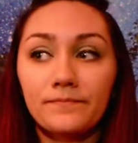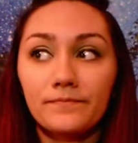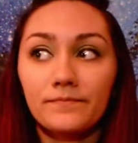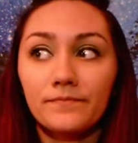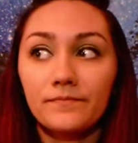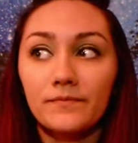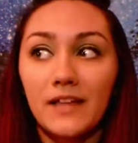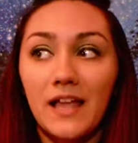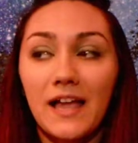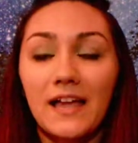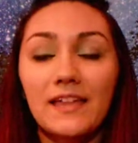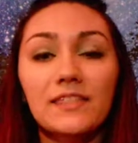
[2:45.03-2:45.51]

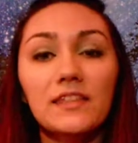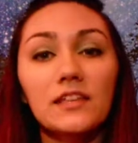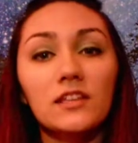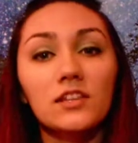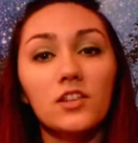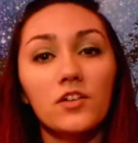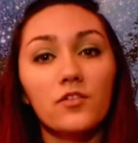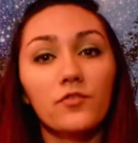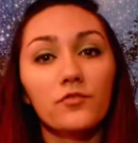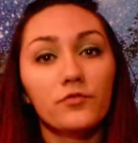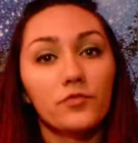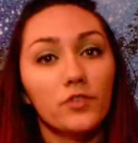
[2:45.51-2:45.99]
I think the
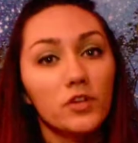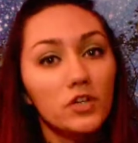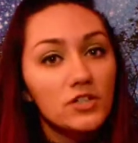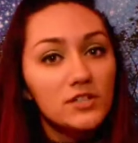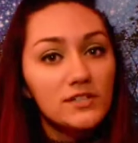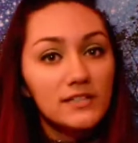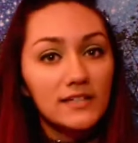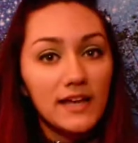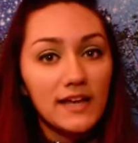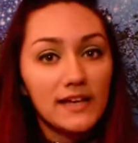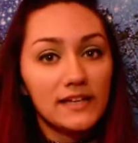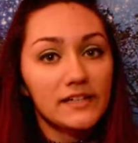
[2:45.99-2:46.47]
first
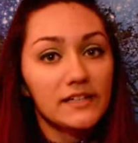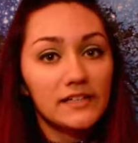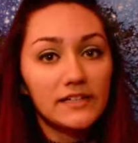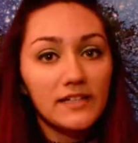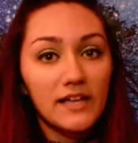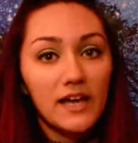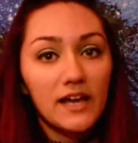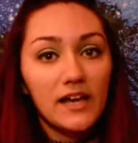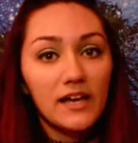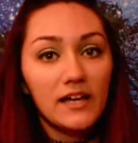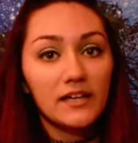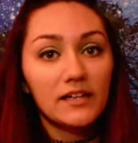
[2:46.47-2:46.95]
guy to
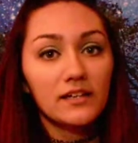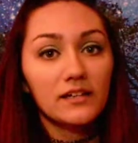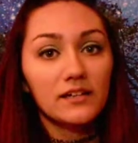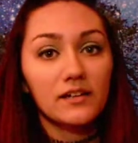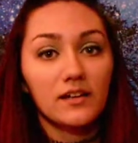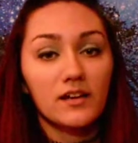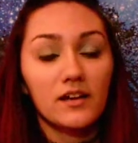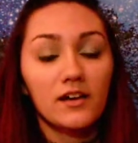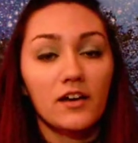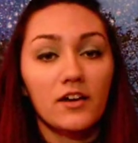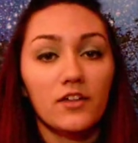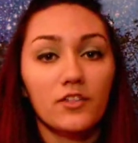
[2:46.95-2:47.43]

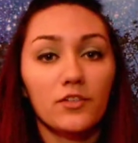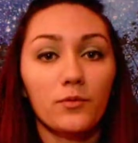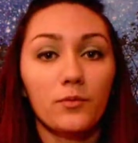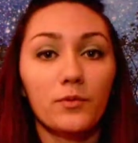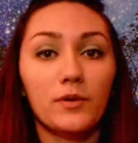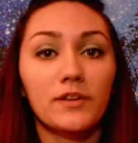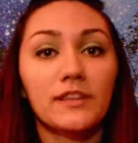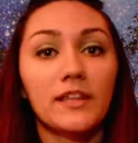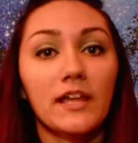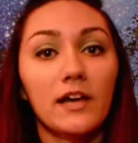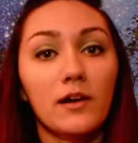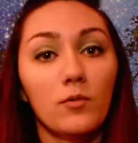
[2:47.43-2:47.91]
die, the one
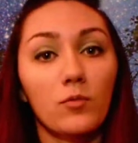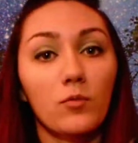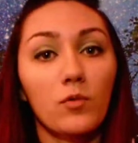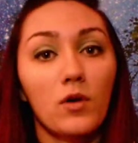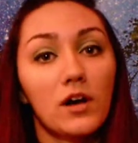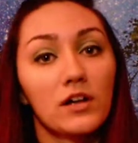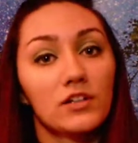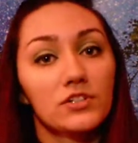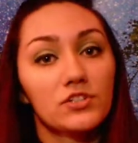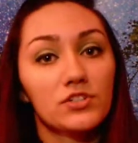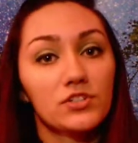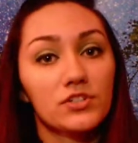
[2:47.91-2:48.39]
that
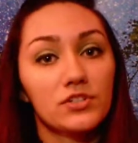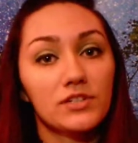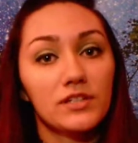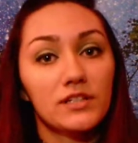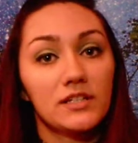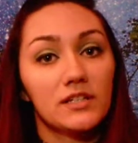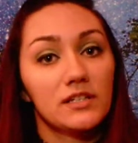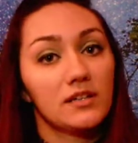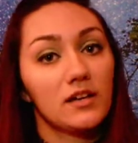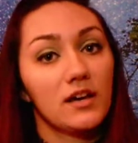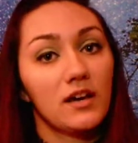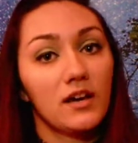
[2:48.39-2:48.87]
watched the
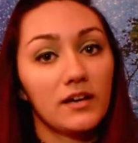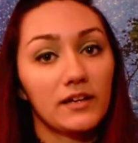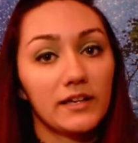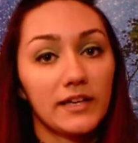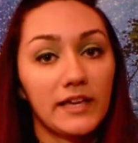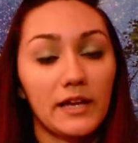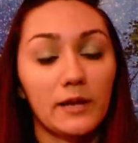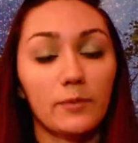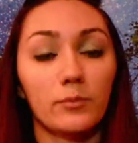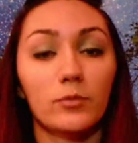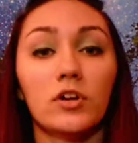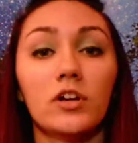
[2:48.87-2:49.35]

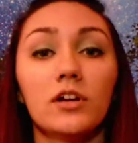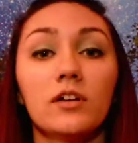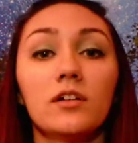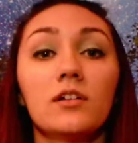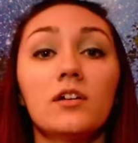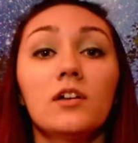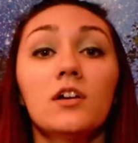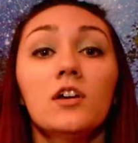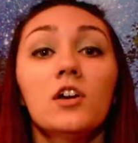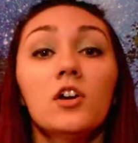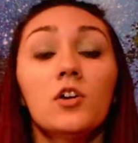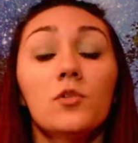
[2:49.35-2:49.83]
camera,
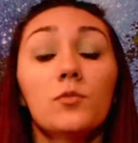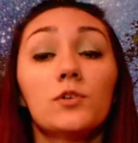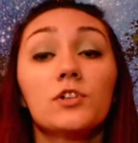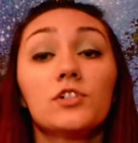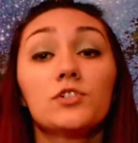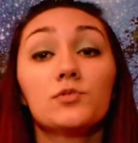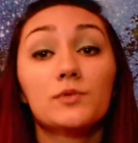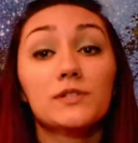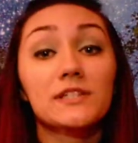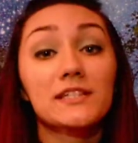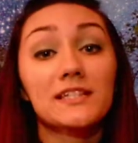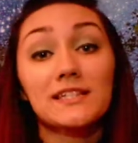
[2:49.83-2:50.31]
which was
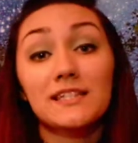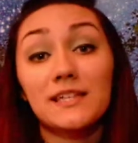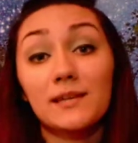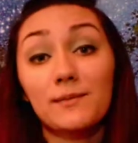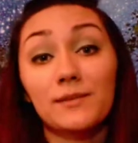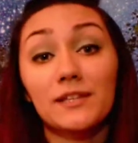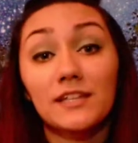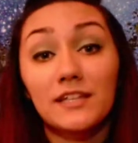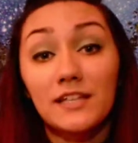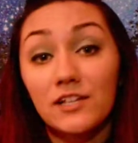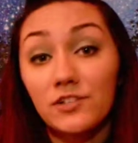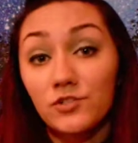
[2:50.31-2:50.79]
the same thing
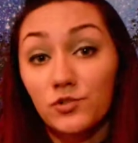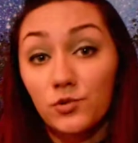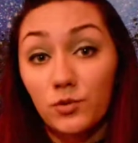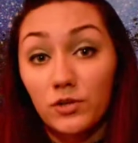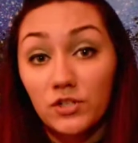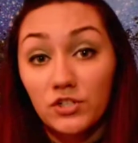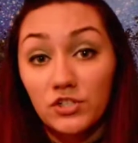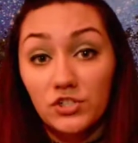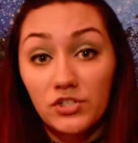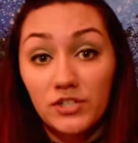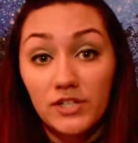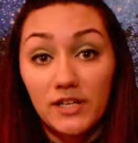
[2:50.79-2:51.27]
that George
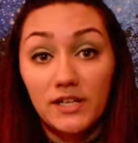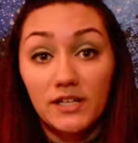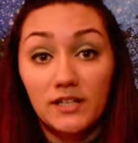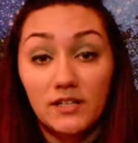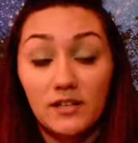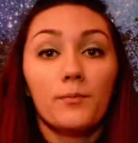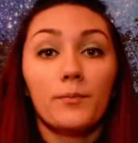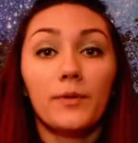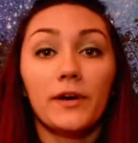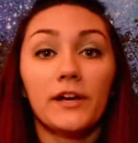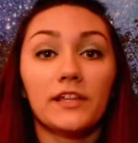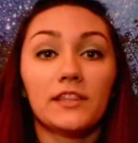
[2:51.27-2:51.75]
did,
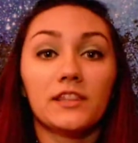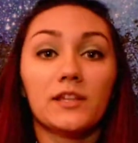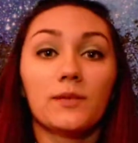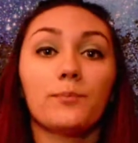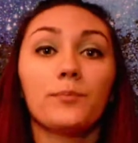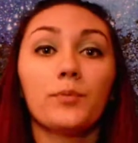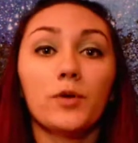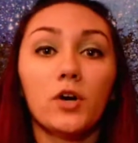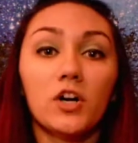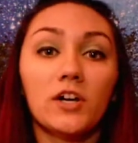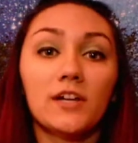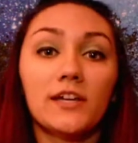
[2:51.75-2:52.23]
but in the
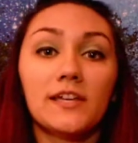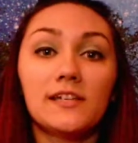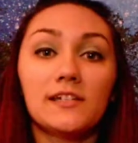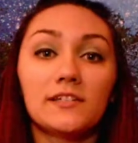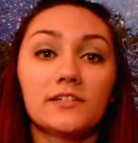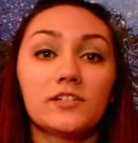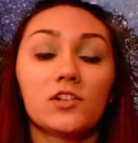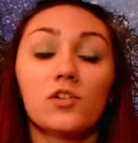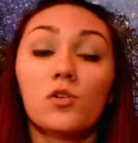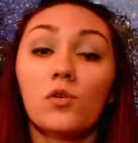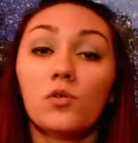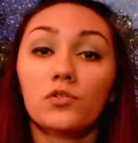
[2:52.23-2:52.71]
book he's an
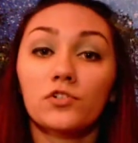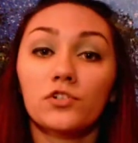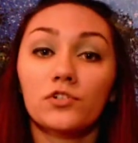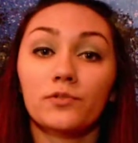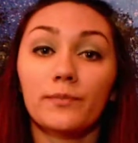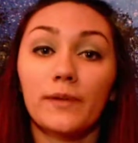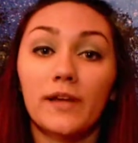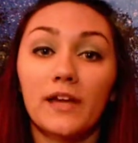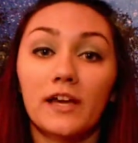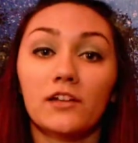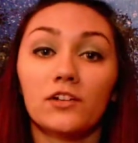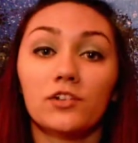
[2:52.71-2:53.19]
older
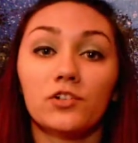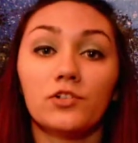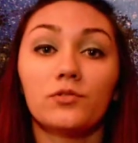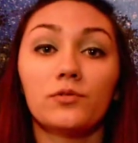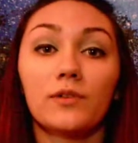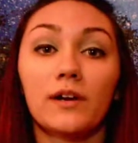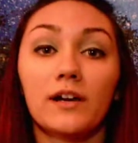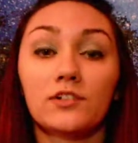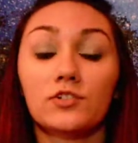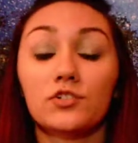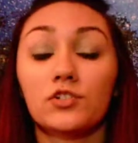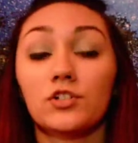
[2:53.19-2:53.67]
man who
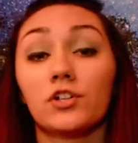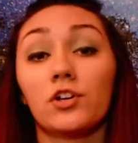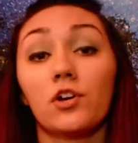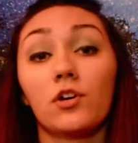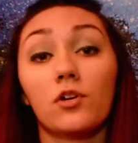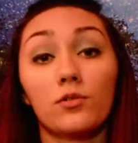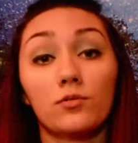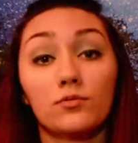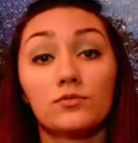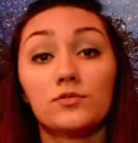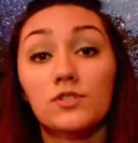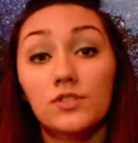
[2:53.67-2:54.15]
actually
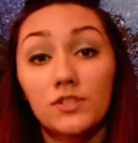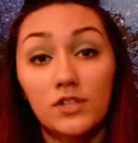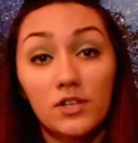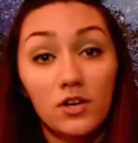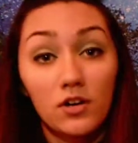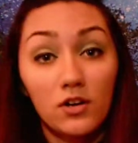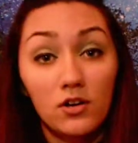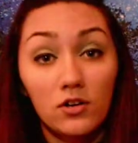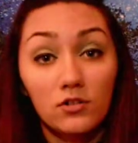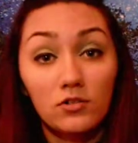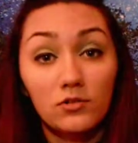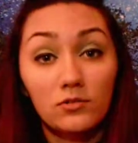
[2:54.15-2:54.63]
owns the
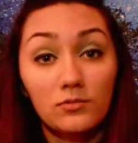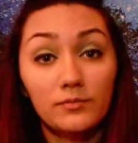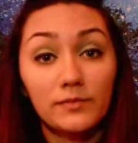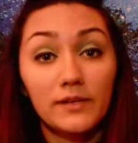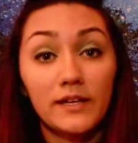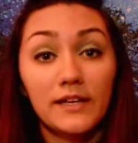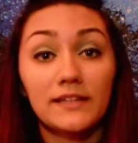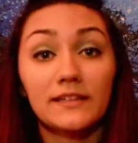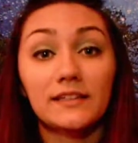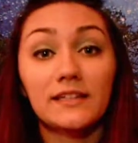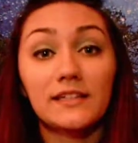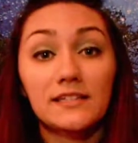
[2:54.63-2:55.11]
home,
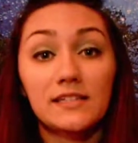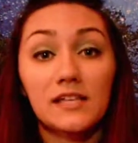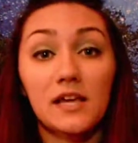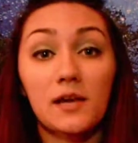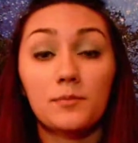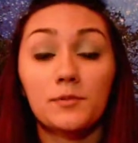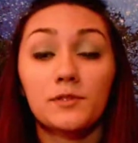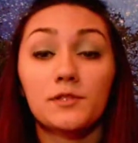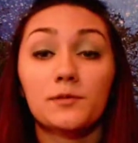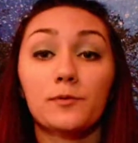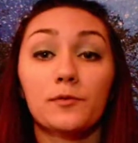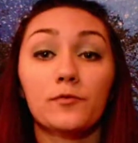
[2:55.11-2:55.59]
and this happens
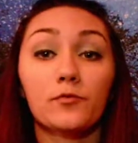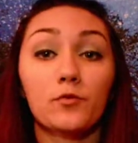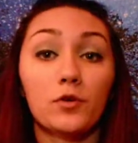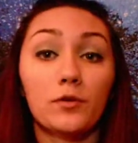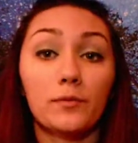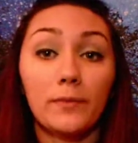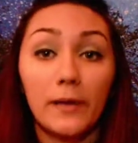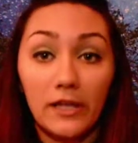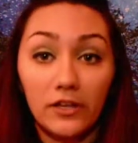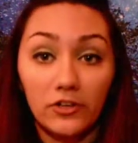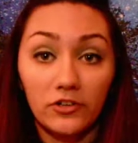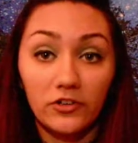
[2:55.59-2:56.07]
before
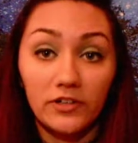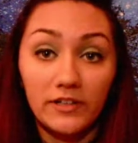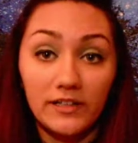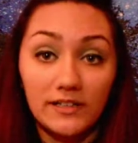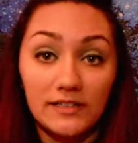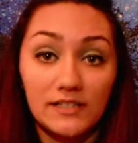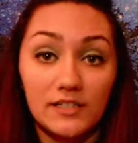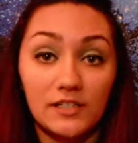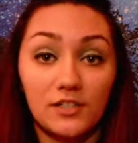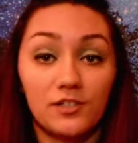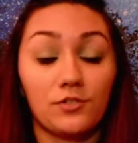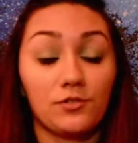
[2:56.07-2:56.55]
Mallory gets
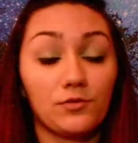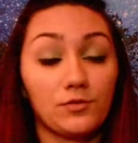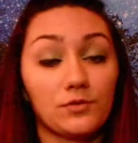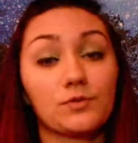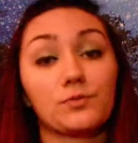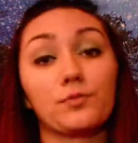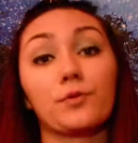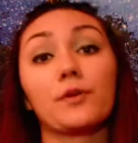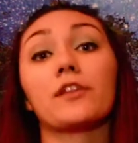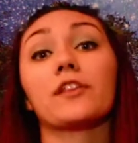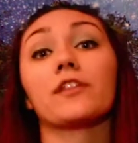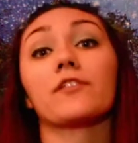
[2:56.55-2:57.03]
here. It was
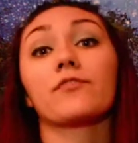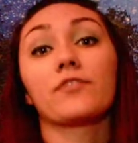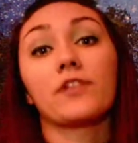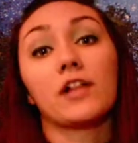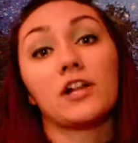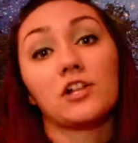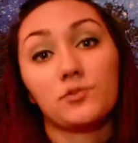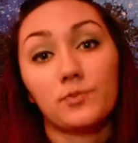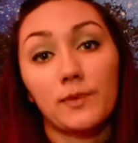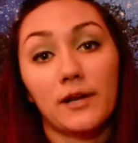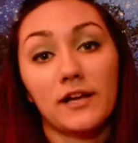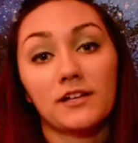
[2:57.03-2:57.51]
one of the
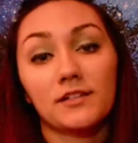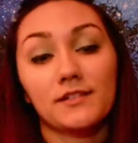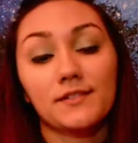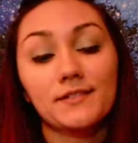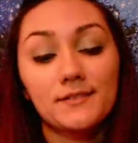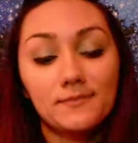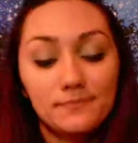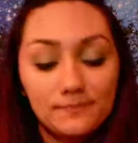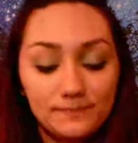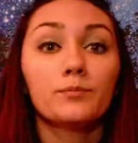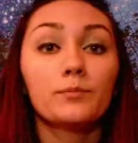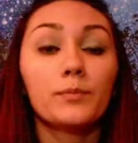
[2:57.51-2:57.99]
flashbacks.
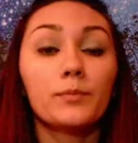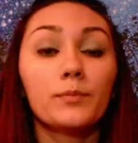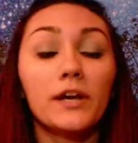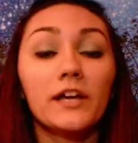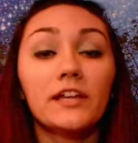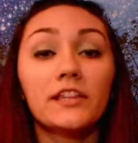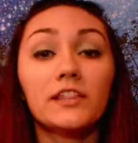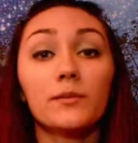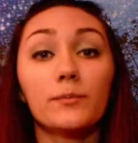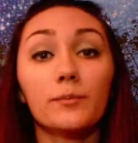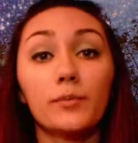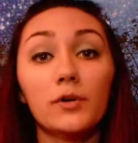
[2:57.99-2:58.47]
But in the
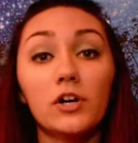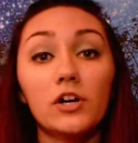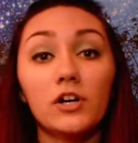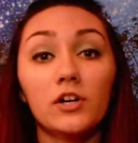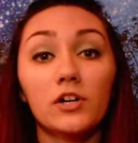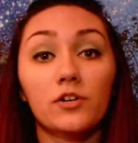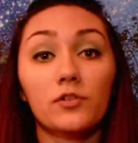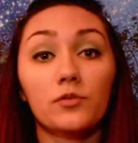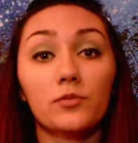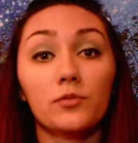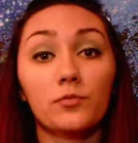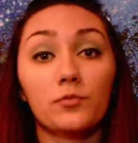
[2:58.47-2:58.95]
book,
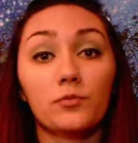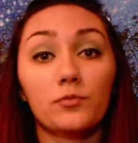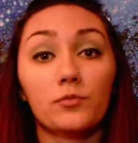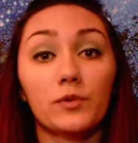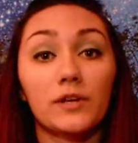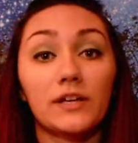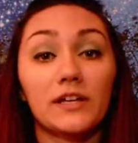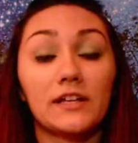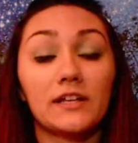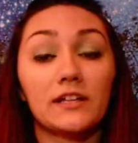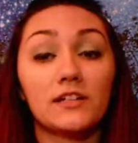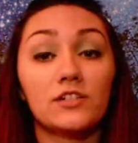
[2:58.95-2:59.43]

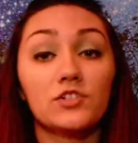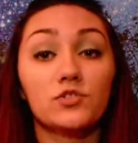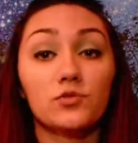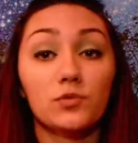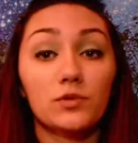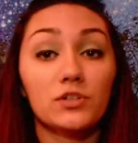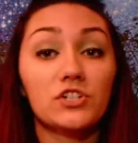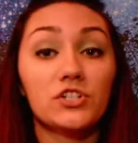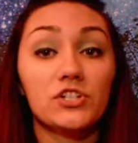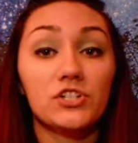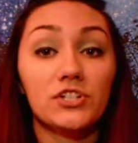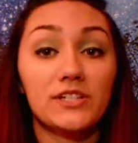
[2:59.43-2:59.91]
when George
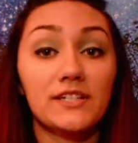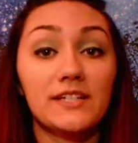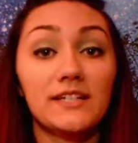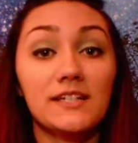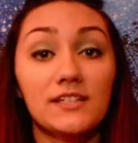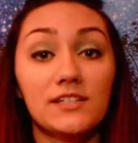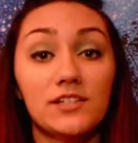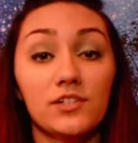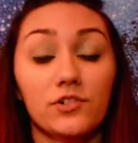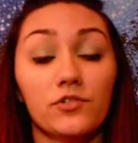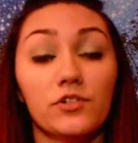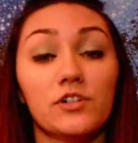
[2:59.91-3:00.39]
sees the
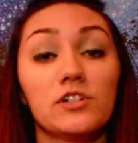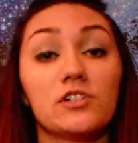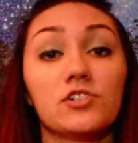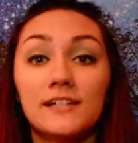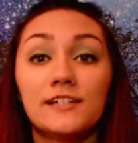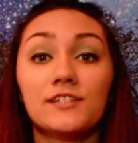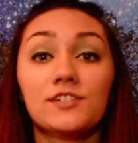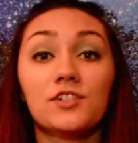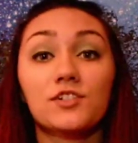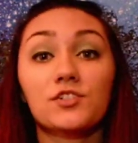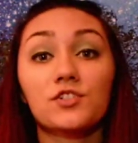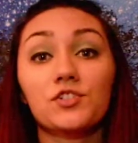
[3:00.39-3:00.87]
creature, he
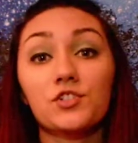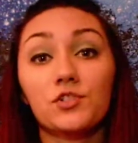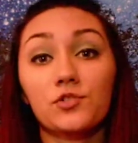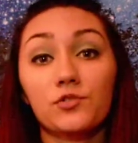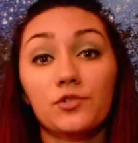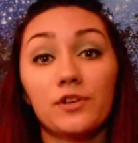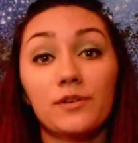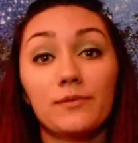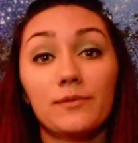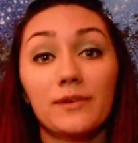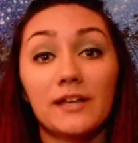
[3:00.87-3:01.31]
starts screaming